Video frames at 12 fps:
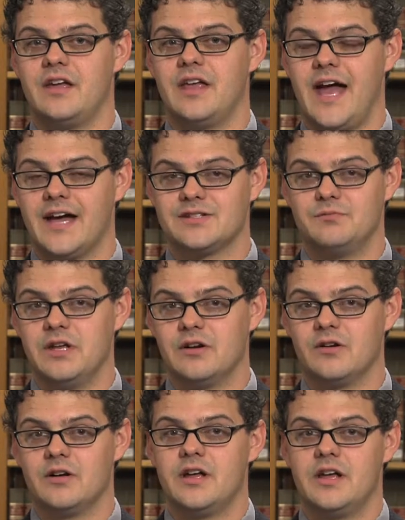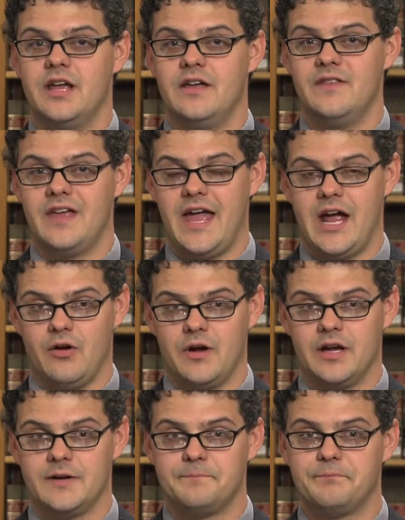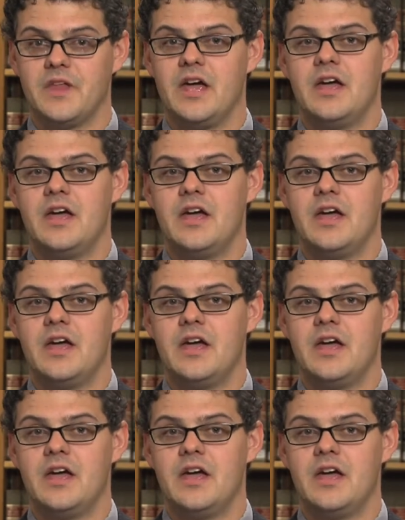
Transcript: a gas meter in the area.